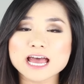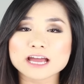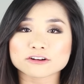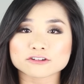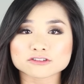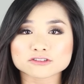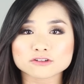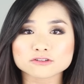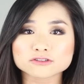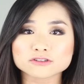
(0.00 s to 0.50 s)
and
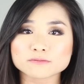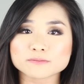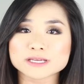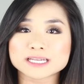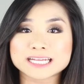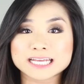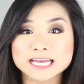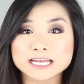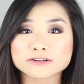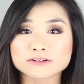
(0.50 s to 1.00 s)
her social
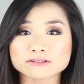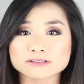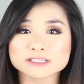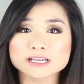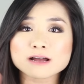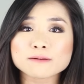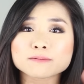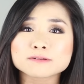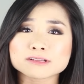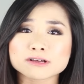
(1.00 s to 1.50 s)
media handles
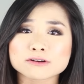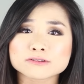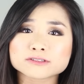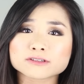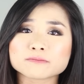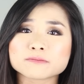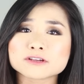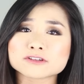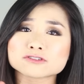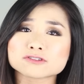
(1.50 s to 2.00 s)
down below,
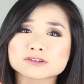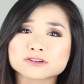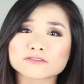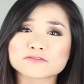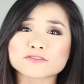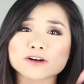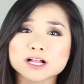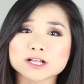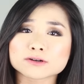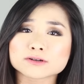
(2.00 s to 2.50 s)
so make sure to
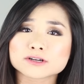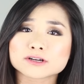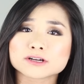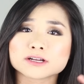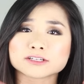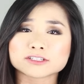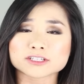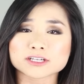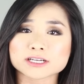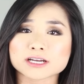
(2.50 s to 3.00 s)
follow her
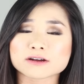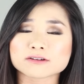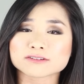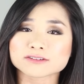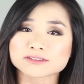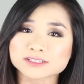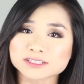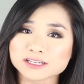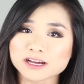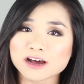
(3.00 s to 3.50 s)
and check out
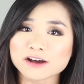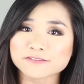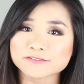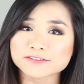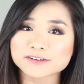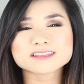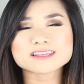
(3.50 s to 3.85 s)
her stuff.